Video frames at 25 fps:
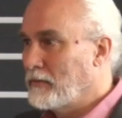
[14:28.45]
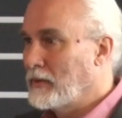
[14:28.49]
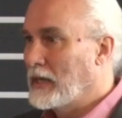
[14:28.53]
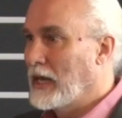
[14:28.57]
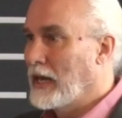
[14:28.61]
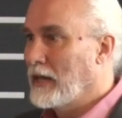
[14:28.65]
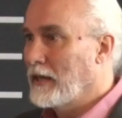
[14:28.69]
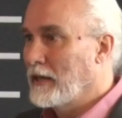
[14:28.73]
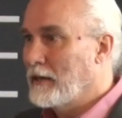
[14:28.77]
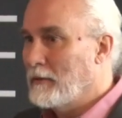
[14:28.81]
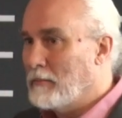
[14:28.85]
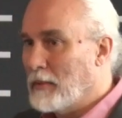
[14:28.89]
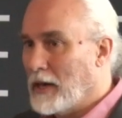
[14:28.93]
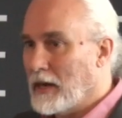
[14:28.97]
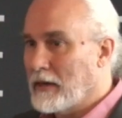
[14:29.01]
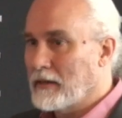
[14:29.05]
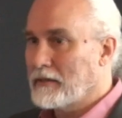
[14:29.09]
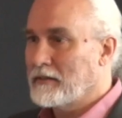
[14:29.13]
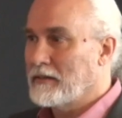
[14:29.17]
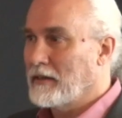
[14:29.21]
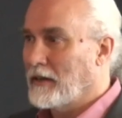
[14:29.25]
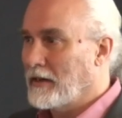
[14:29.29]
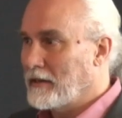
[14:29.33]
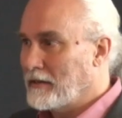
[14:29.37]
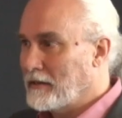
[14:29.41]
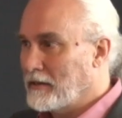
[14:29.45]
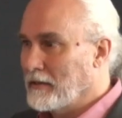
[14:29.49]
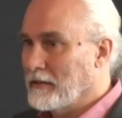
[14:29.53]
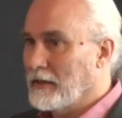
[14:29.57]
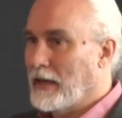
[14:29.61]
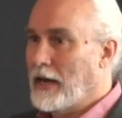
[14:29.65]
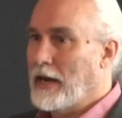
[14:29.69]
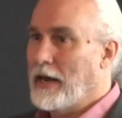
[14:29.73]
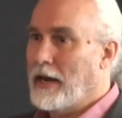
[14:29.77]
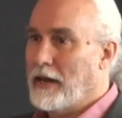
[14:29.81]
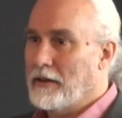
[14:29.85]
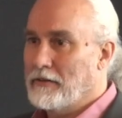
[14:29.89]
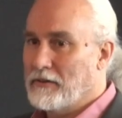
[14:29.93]
gallium oxide
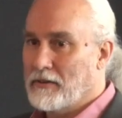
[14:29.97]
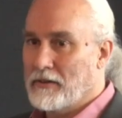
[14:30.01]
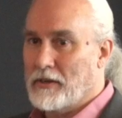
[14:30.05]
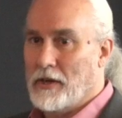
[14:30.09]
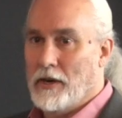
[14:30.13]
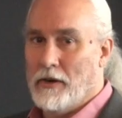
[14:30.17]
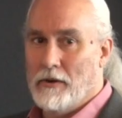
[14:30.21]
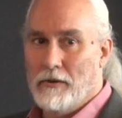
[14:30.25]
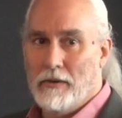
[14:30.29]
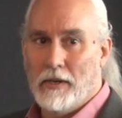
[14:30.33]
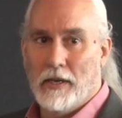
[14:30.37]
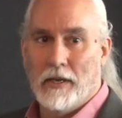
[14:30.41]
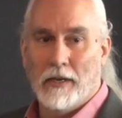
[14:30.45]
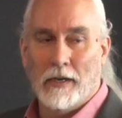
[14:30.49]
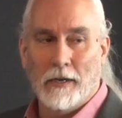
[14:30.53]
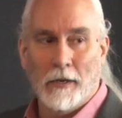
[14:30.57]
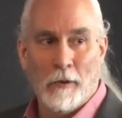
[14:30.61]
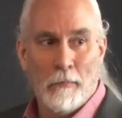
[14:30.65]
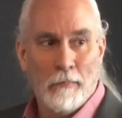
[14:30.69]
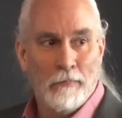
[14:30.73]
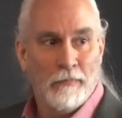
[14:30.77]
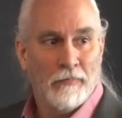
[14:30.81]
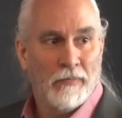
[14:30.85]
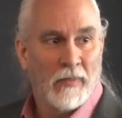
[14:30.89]
glass coating